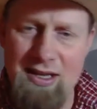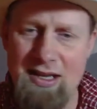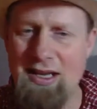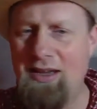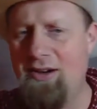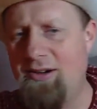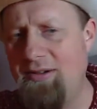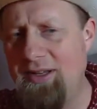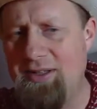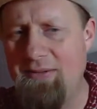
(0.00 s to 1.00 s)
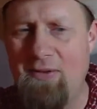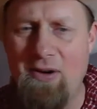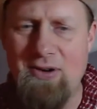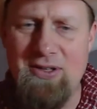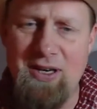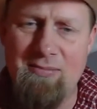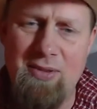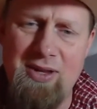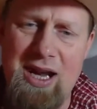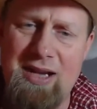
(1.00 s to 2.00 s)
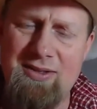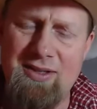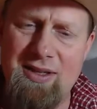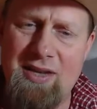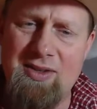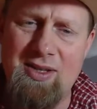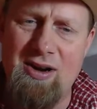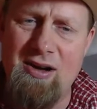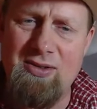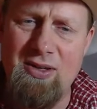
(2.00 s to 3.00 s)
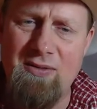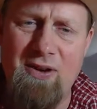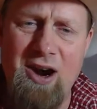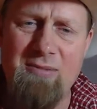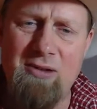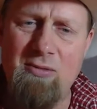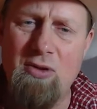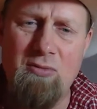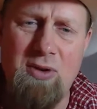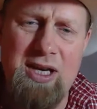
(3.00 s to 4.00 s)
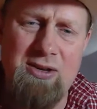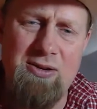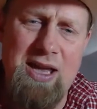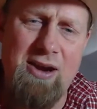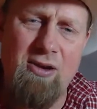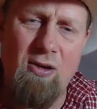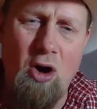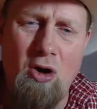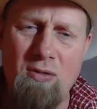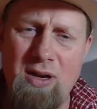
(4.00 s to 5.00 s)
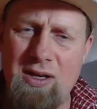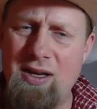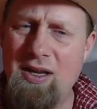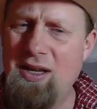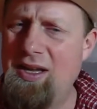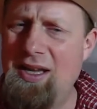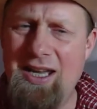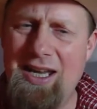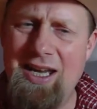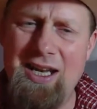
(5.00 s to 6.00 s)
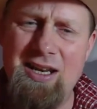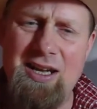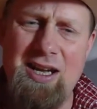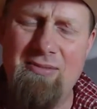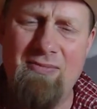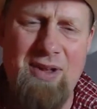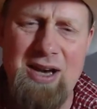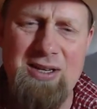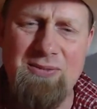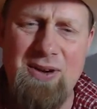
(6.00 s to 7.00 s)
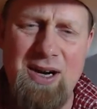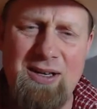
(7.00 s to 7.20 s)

it's unfortunate, but that's the culture of farming. We can do that on our own. And I just find